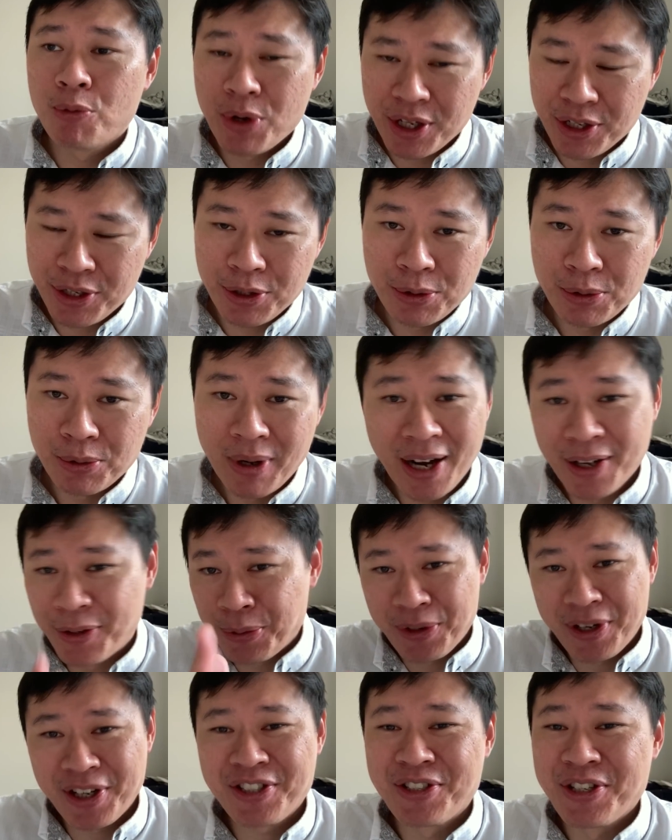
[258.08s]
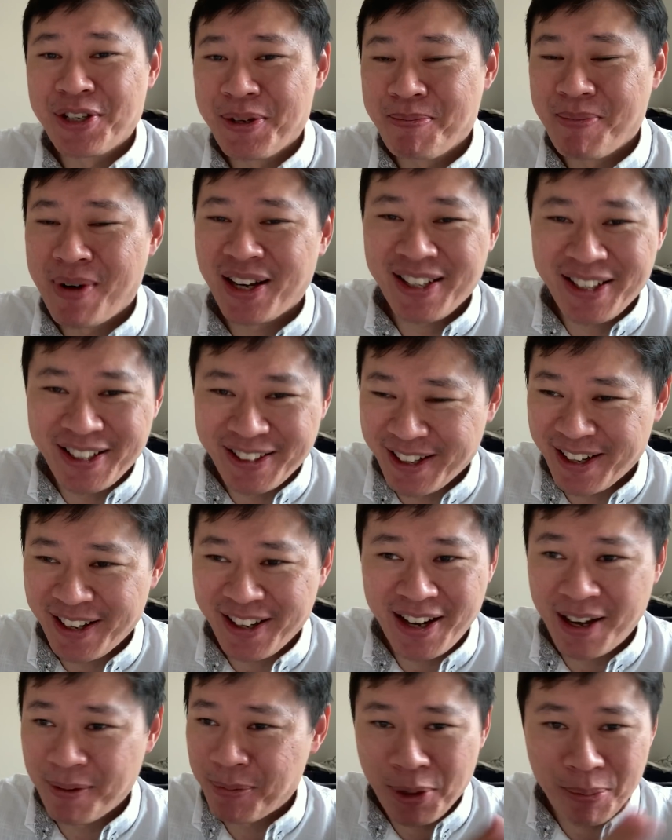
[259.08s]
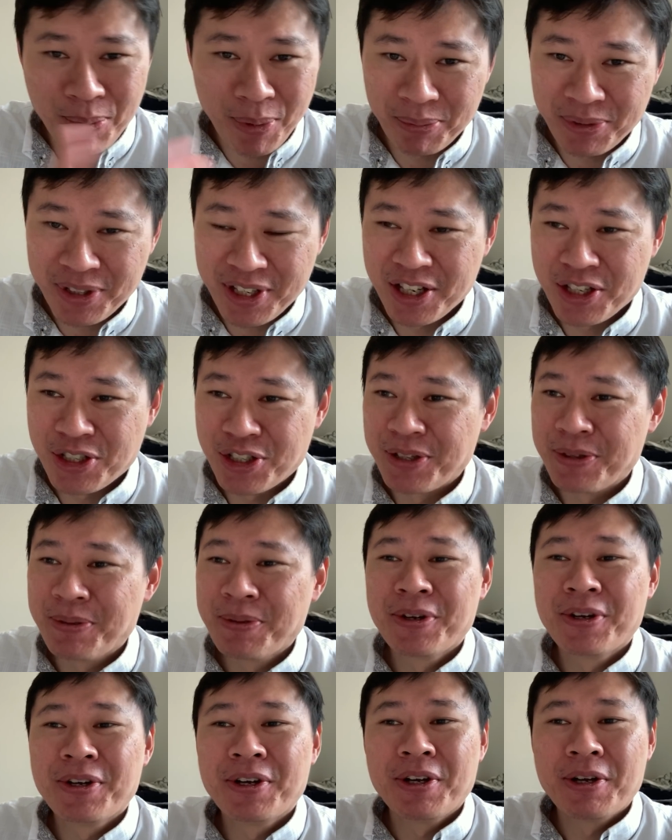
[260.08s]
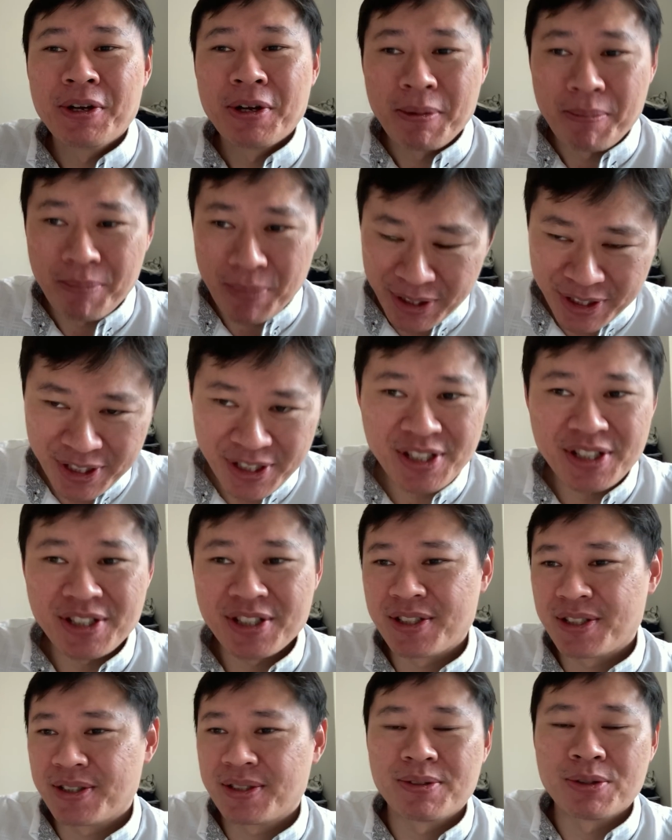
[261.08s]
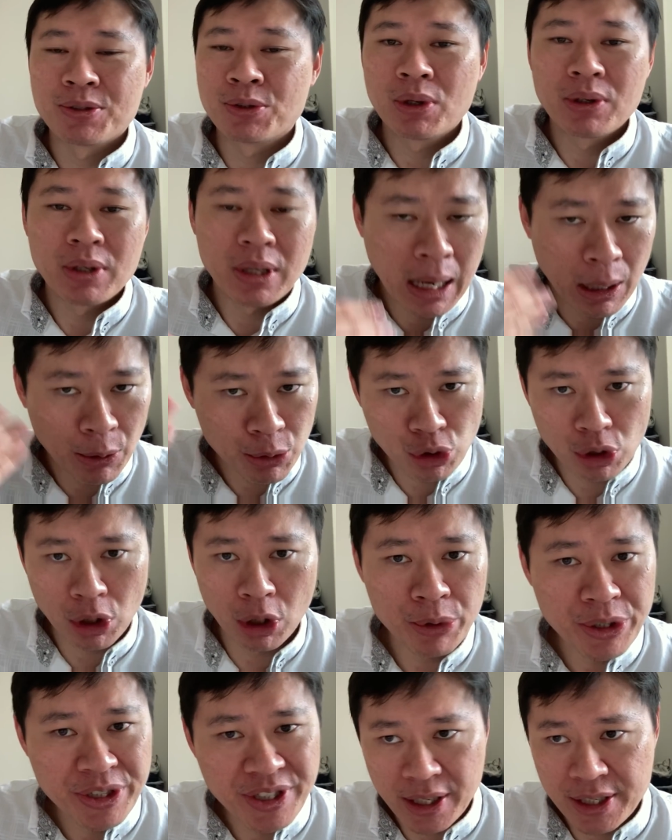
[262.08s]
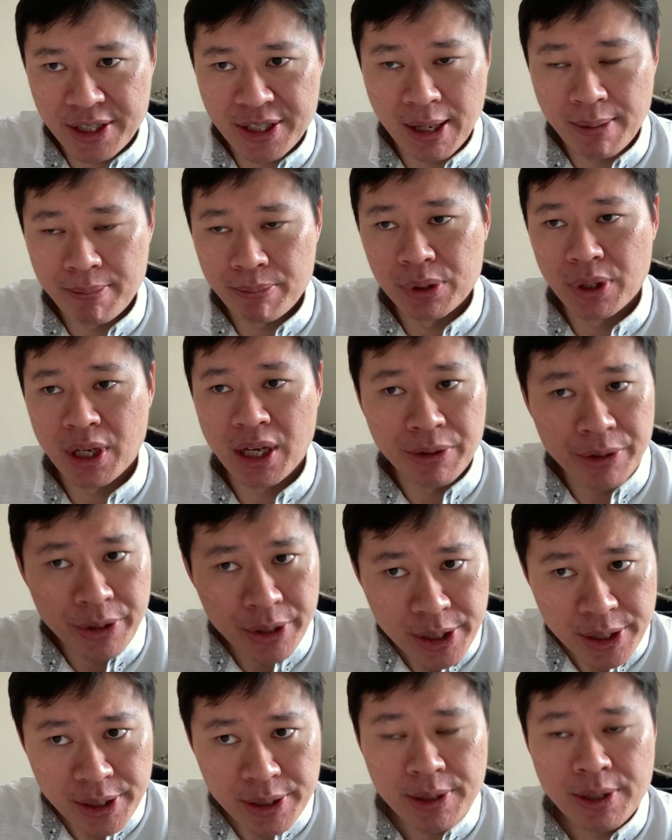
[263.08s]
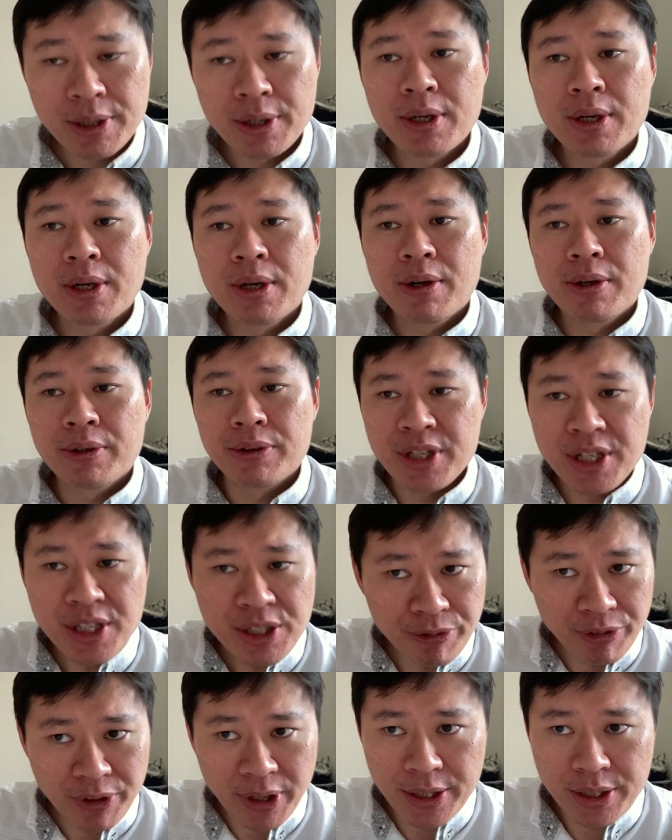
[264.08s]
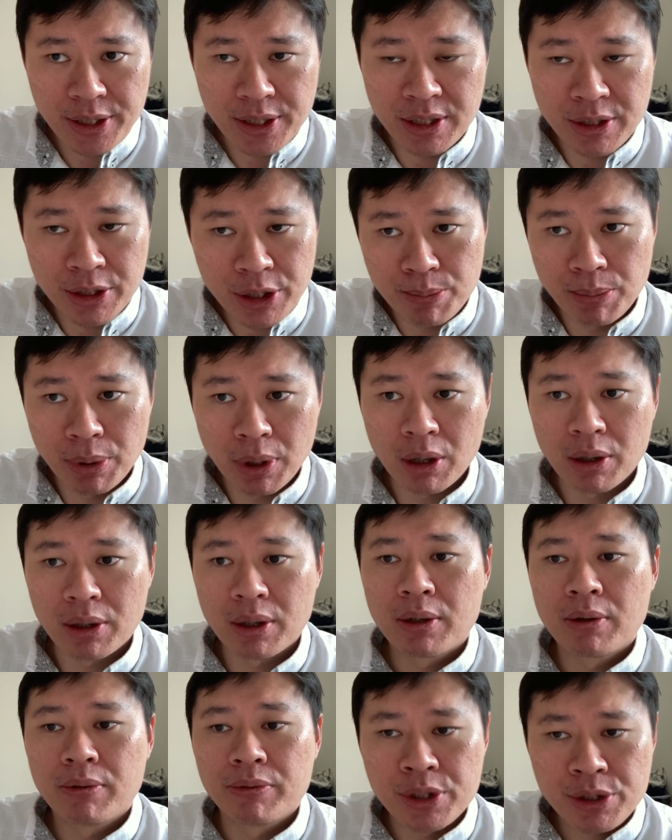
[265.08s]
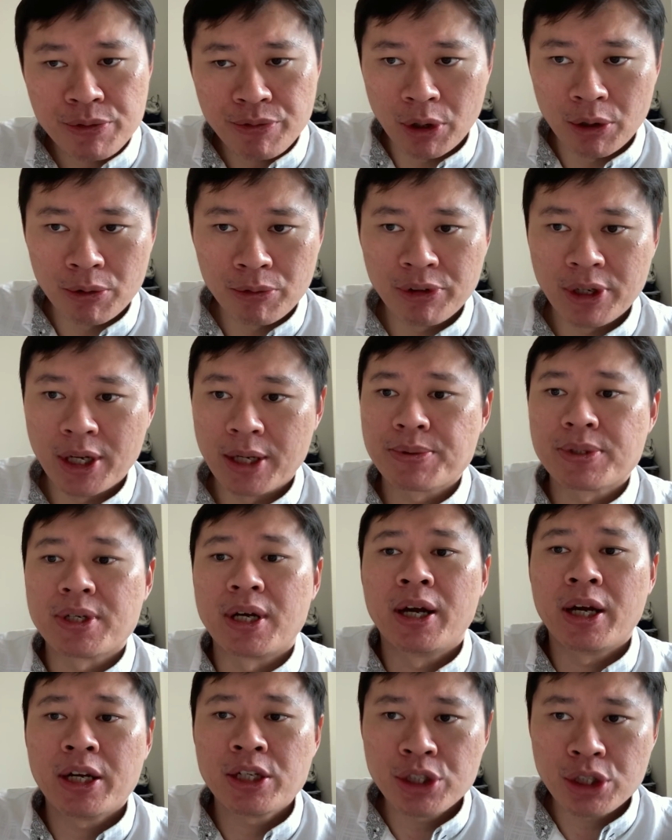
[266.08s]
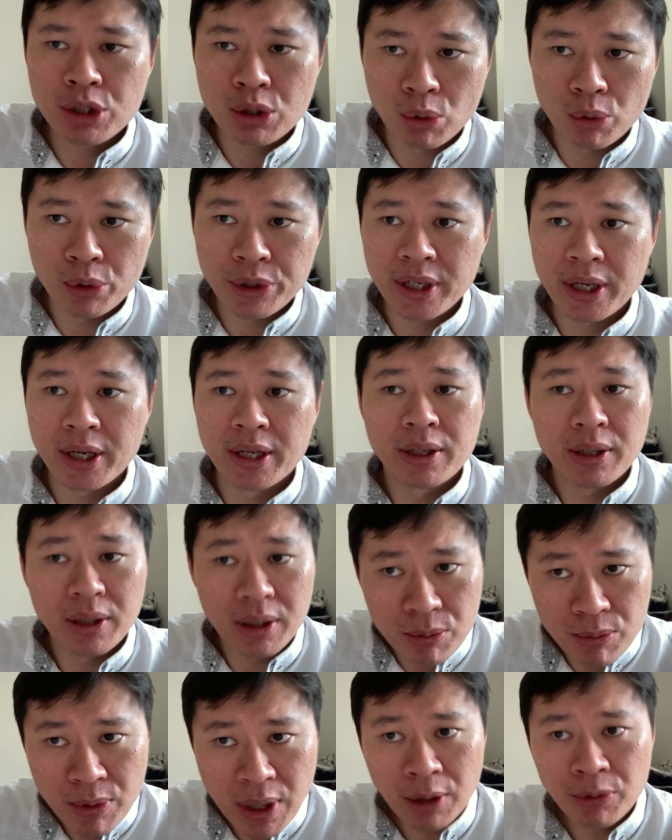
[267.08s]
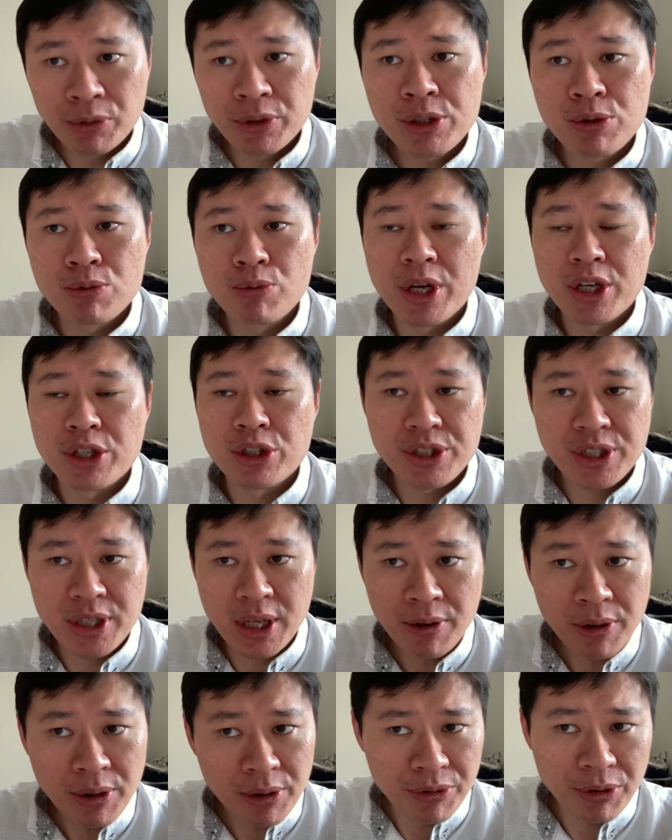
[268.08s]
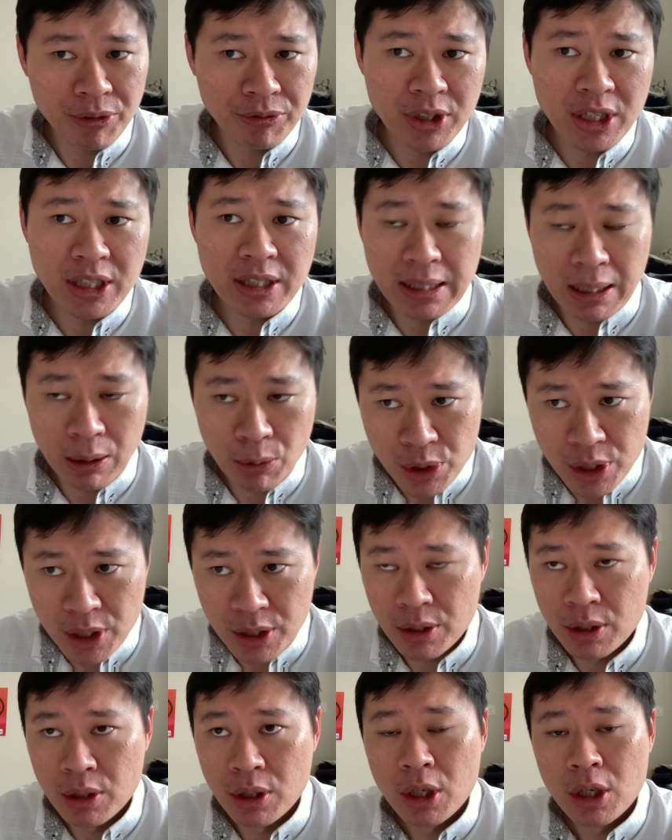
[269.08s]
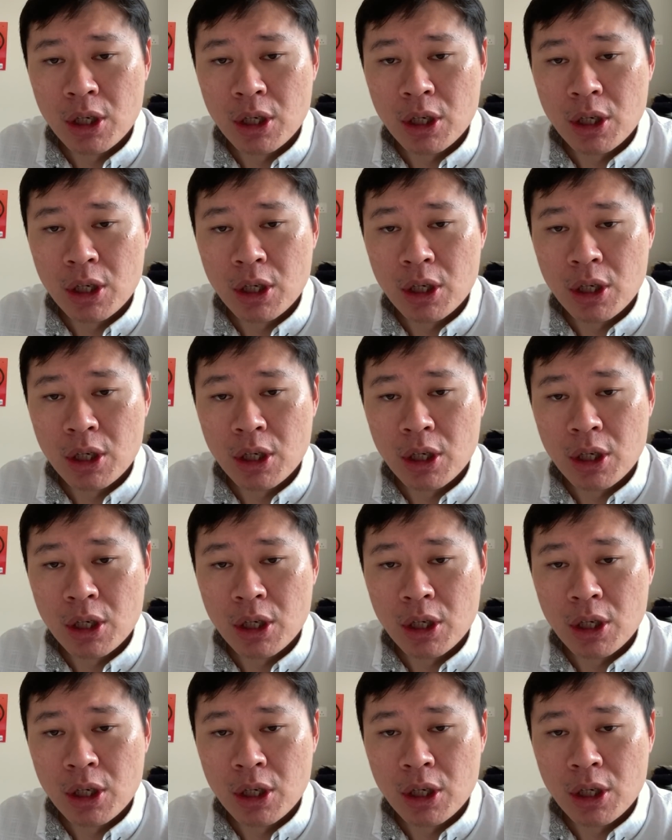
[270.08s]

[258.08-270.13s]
Redhill. I don't actually market that, I'm not a property agent, but this is our stories example, and these flats in this block, these foreign flats are actually going at around this range, 750,000.